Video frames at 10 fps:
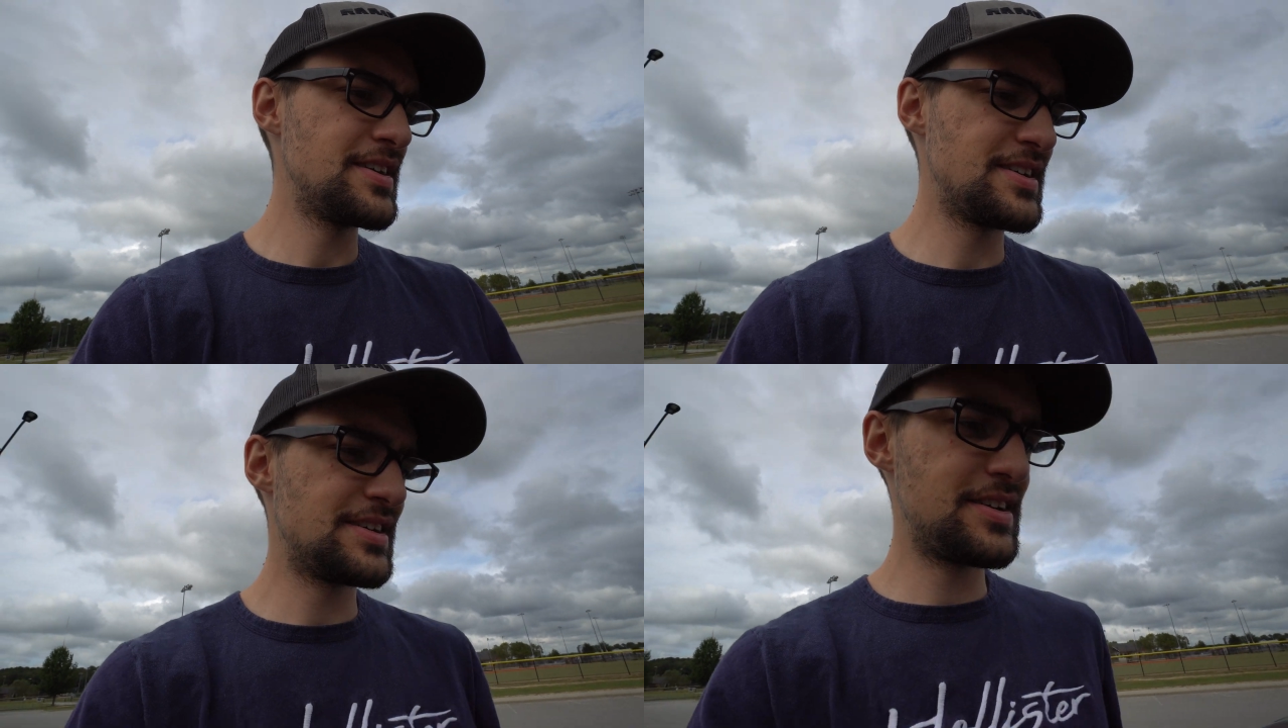
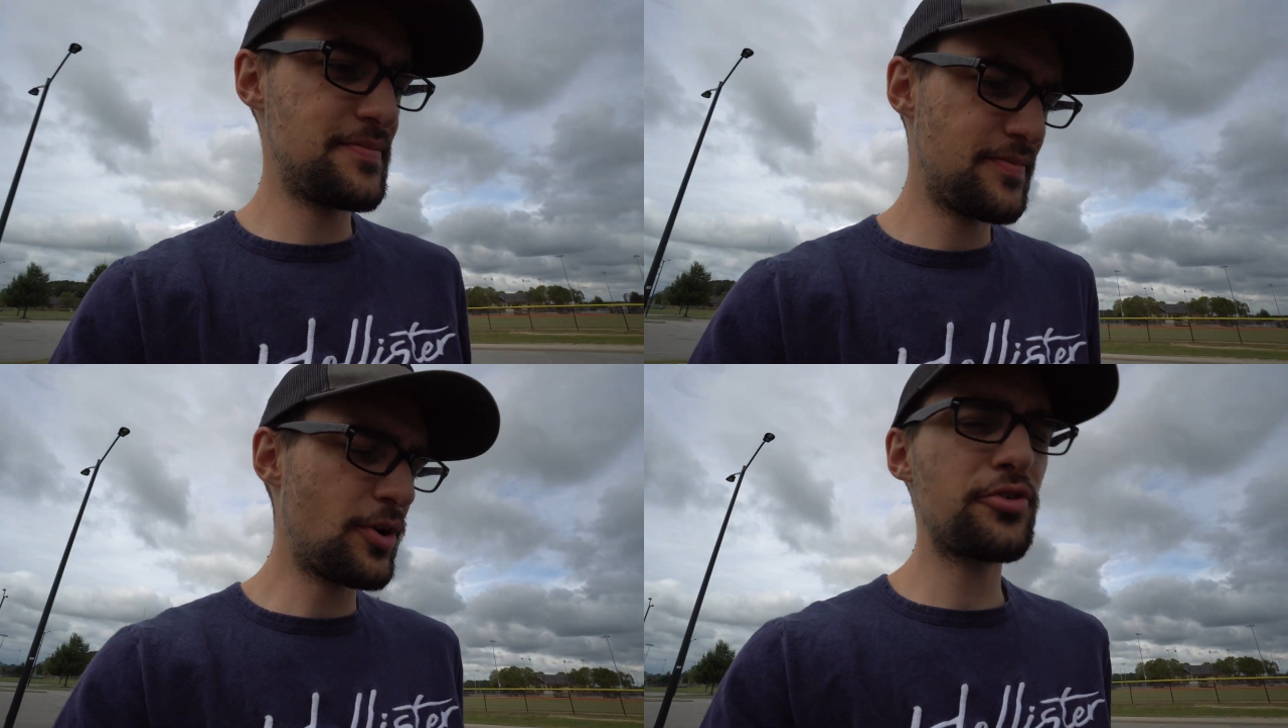
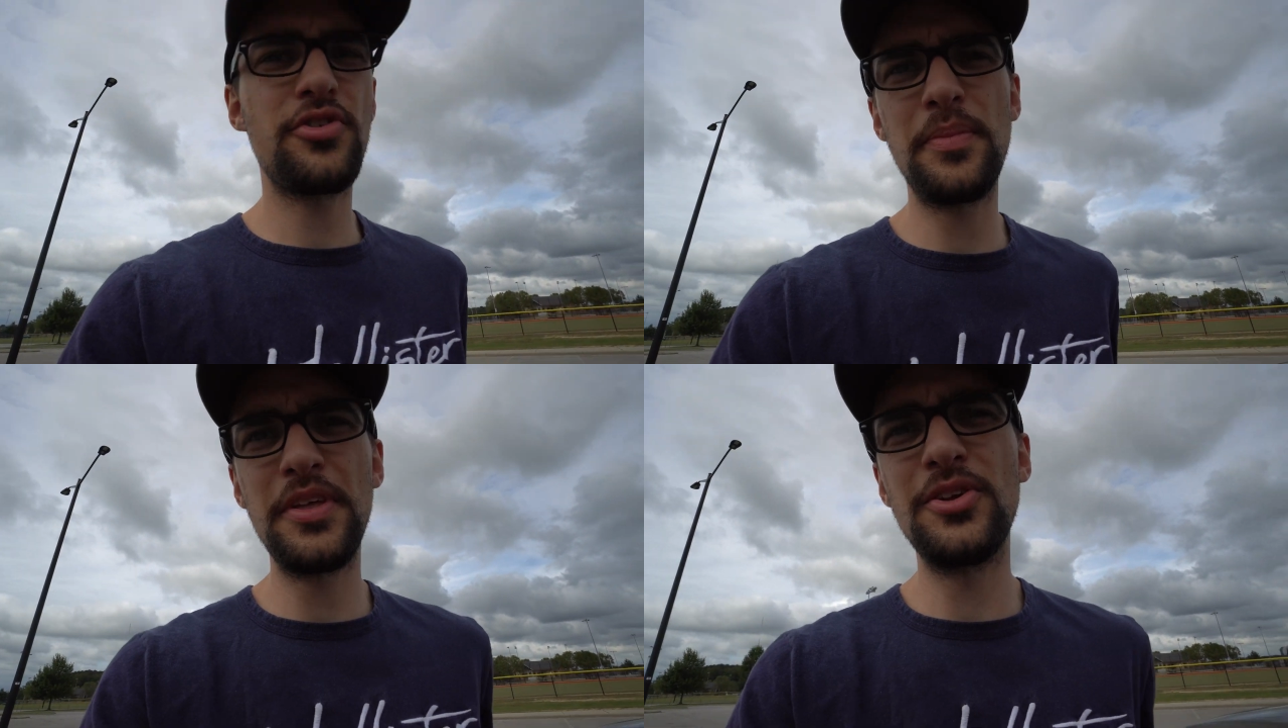Also
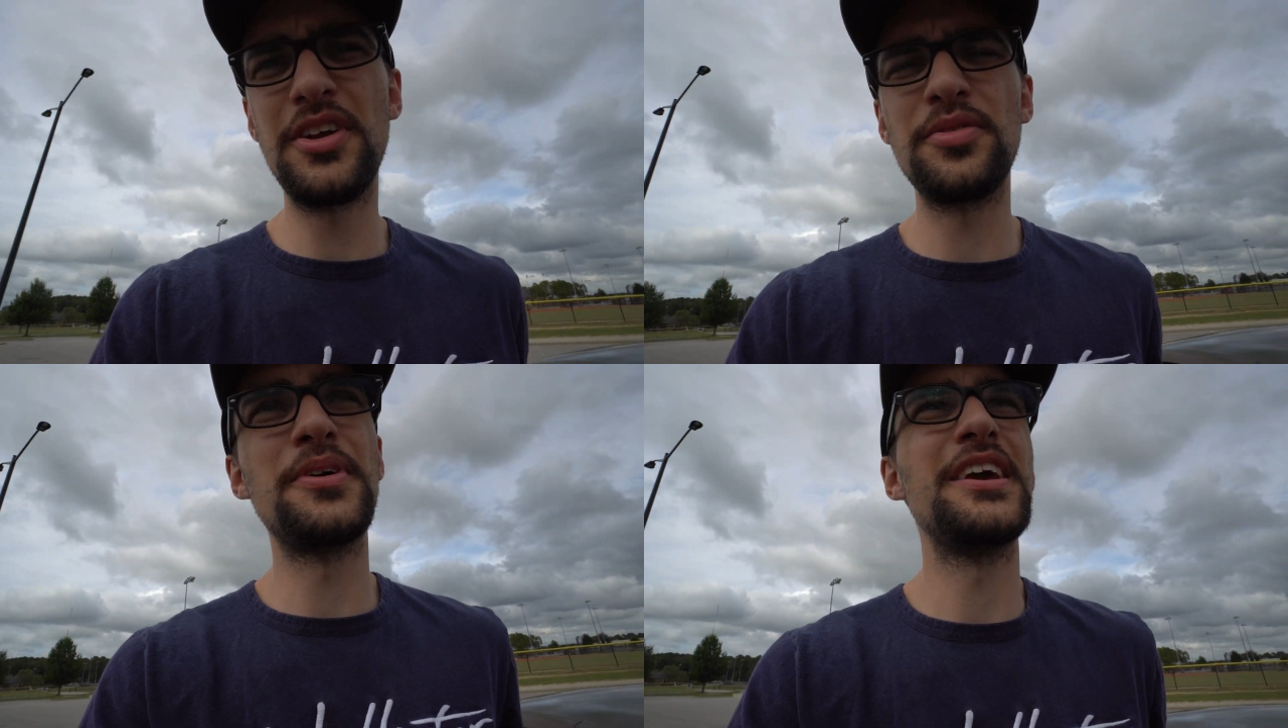something not
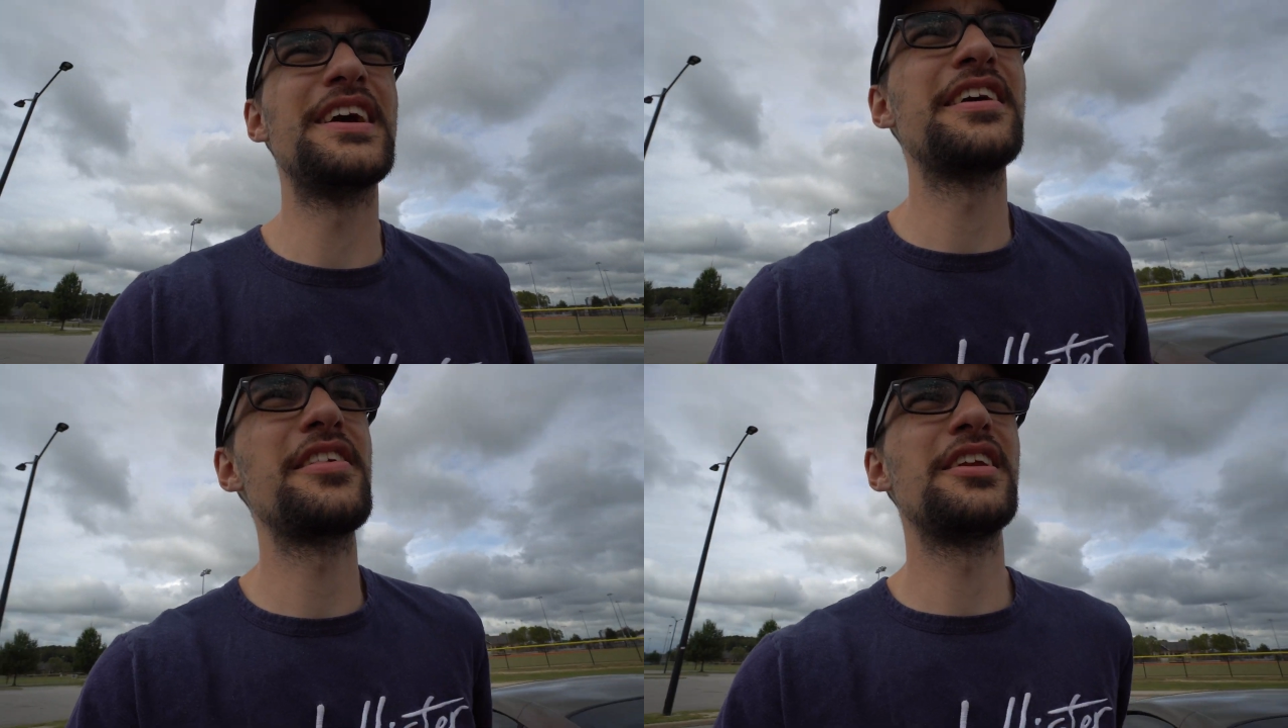everybody
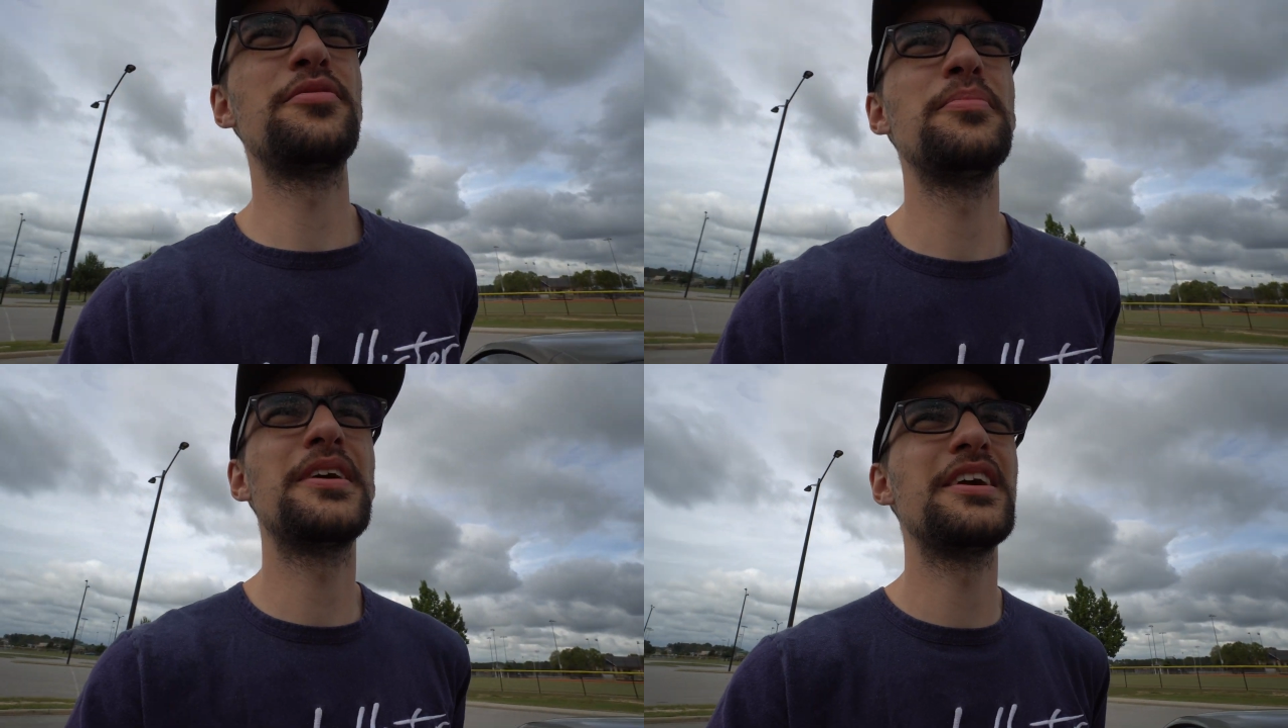has, and
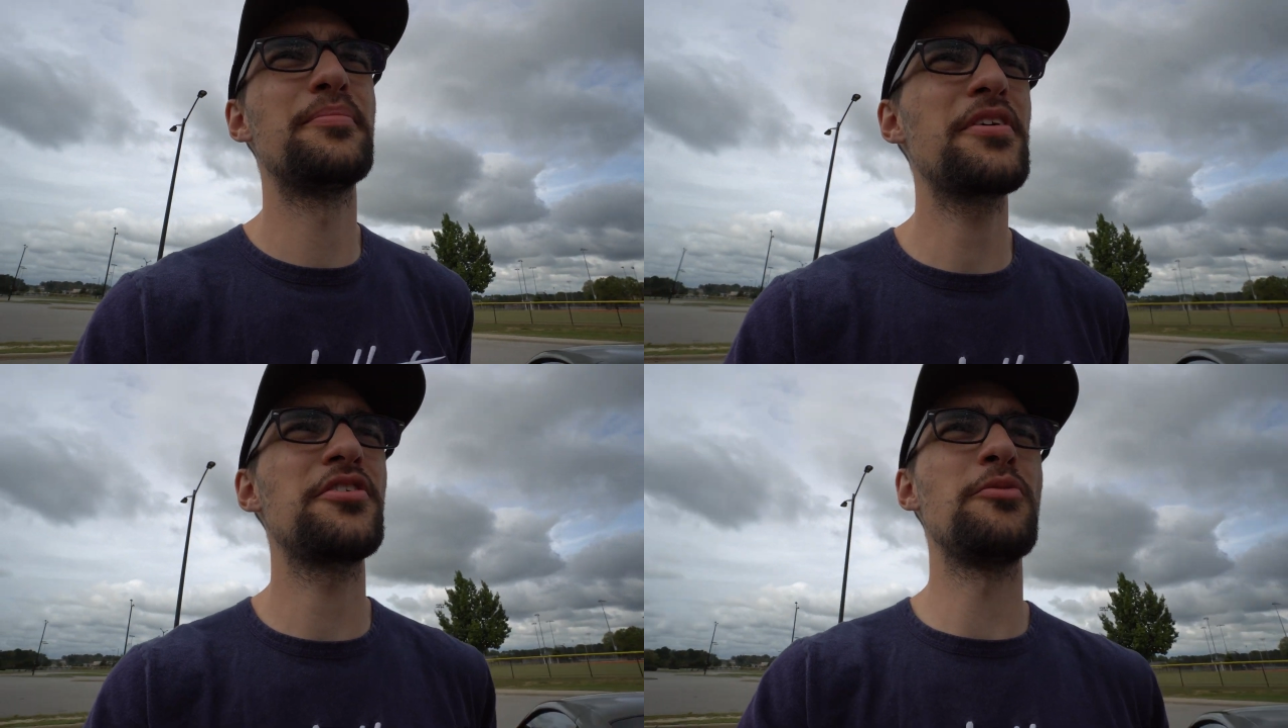everybody at
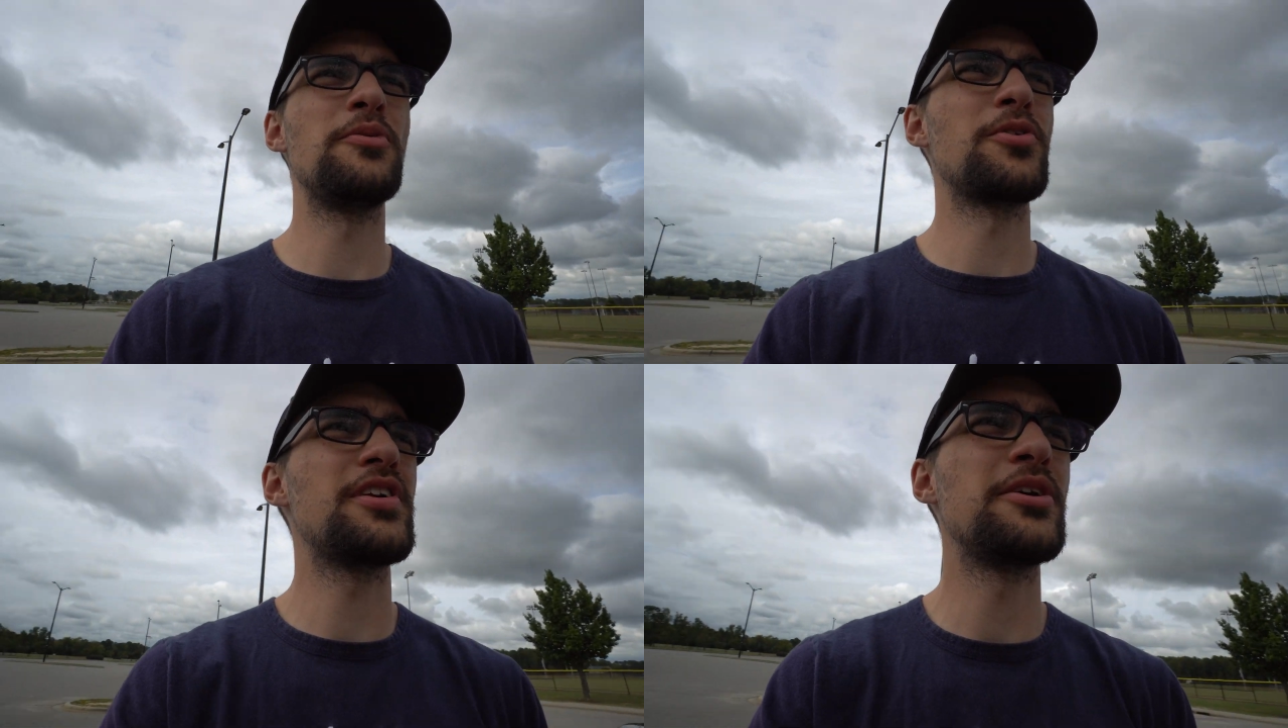Mustang
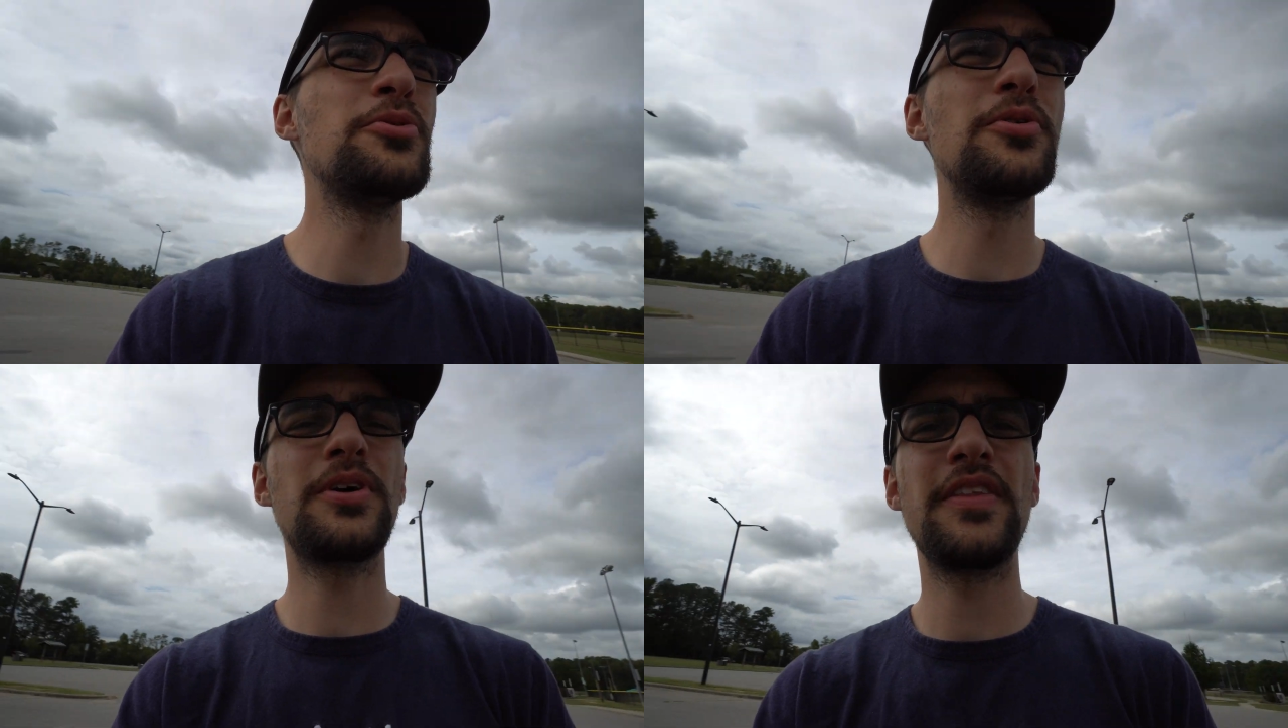Week was like,
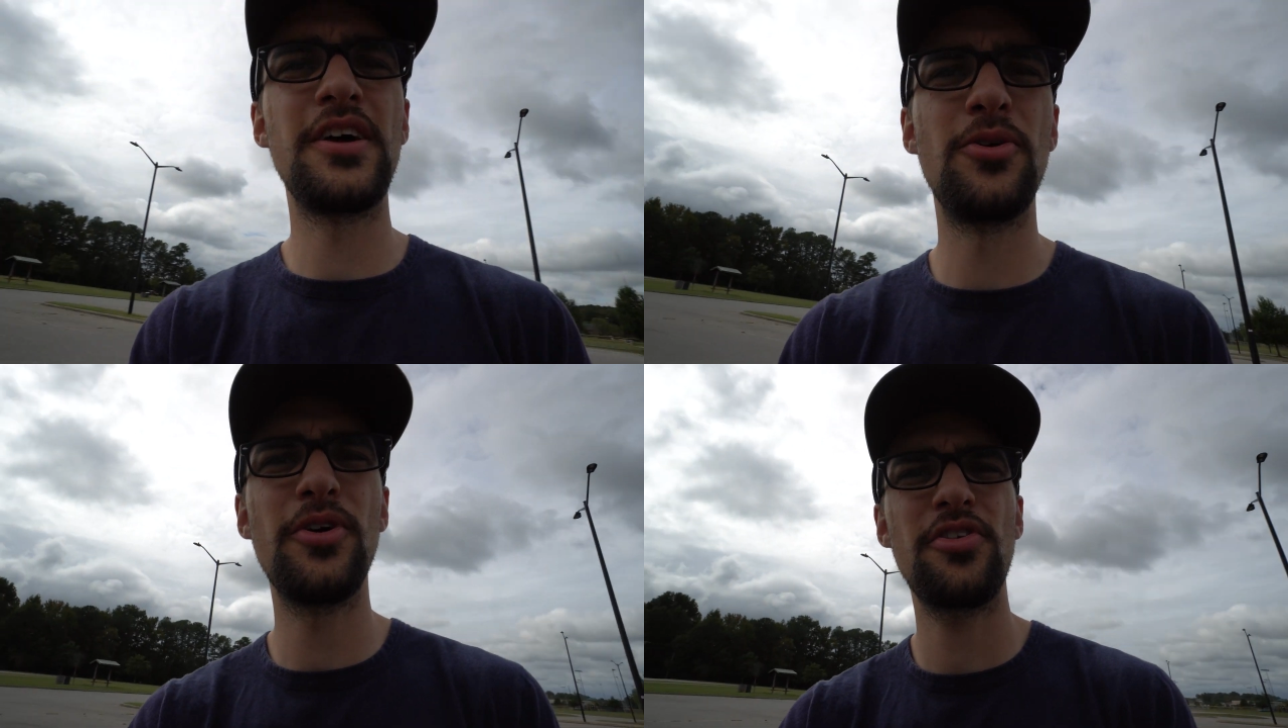oh, look at
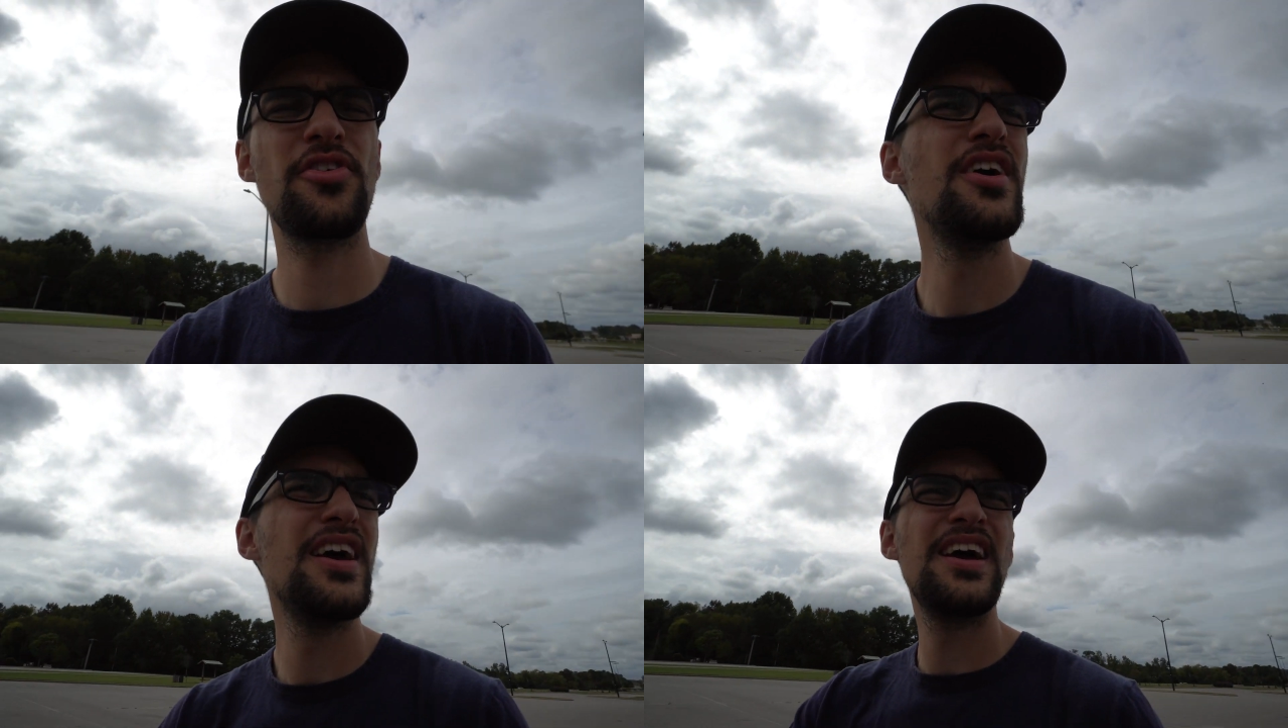that horse.